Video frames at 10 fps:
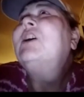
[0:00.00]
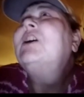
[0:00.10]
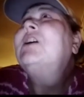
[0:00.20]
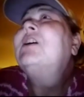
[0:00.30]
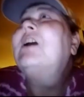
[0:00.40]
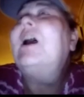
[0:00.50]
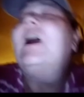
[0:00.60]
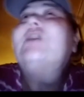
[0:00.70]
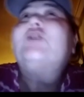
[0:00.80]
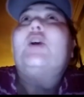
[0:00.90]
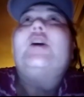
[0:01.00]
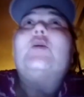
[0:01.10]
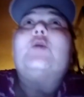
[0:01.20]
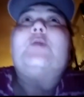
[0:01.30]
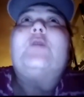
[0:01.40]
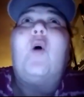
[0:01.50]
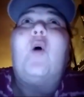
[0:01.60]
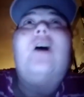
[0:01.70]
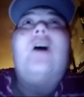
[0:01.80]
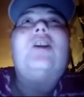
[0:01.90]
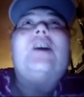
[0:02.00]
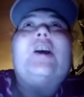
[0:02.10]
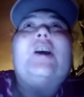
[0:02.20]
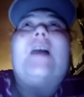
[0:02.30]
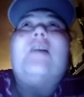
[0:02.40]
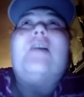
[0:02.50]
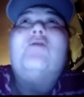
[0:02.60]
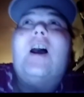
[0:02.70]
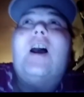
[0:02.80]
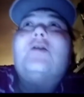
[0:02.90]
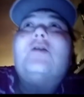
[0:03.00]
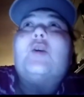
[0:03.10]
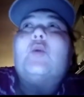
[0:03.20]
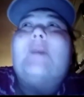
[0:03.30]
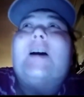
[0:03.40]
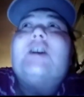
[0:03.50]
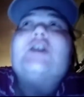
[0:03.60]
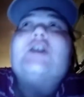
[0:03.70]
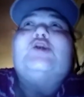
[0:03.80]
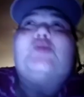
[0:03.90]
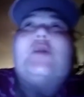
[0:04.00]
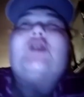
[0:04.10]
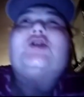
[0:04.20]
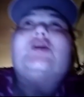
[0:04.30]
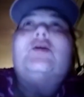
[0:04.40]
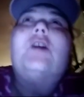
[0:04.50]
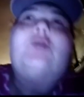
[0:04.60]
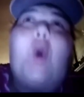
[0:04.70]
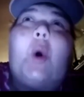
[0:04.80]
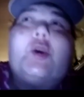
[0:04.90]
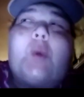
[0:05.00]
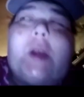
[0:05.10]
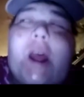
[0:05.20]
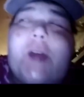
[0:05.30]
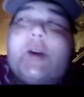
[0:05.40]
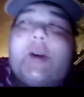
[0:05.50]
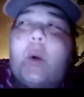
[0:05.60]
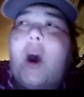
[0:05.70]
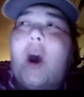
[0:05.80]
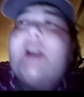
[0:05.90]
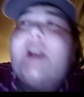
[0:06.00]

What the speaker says: Actually, it was before then they found the remains, but of course, we had to wait.